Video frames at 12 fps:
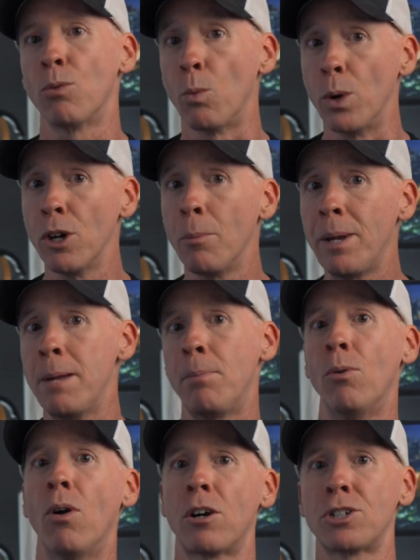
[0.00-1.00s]
Real
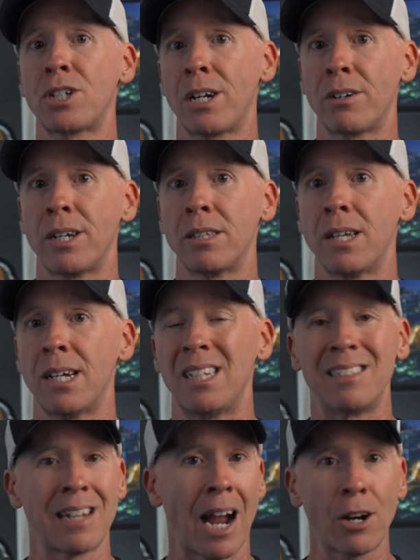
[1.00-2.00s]
people are sharing that
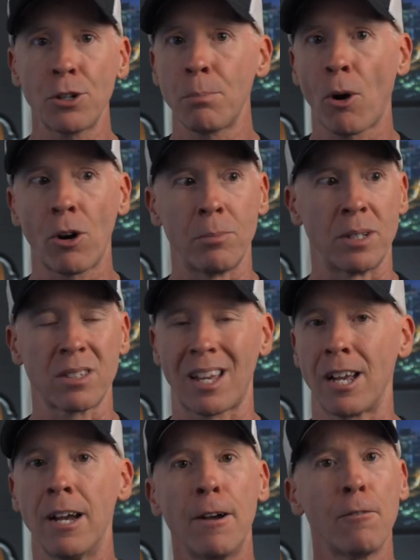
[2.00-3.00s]
entire departments,
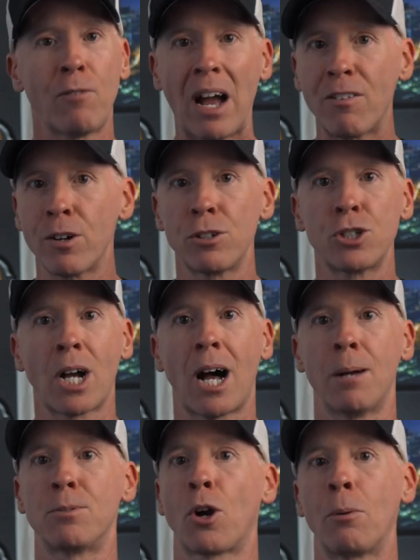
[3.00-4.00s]
like 500
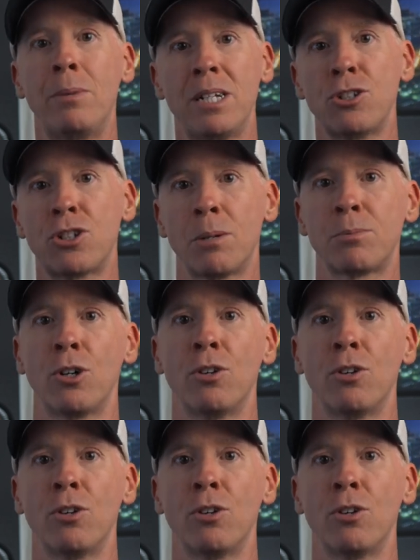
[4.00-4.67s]
jobs, are being shipped